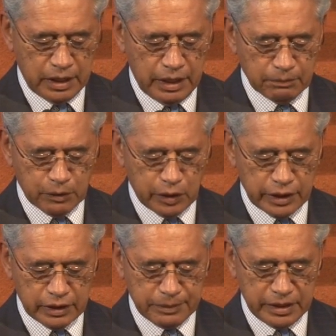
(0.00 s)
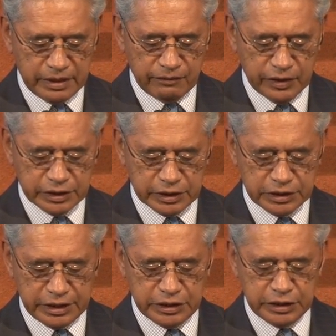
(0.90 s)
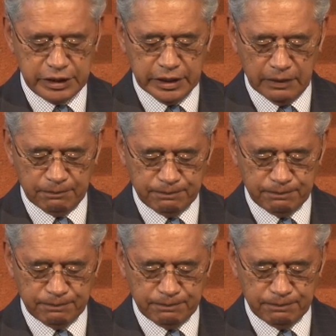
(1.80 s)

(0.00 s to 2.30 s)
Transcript: and more than 1 million visitors each year.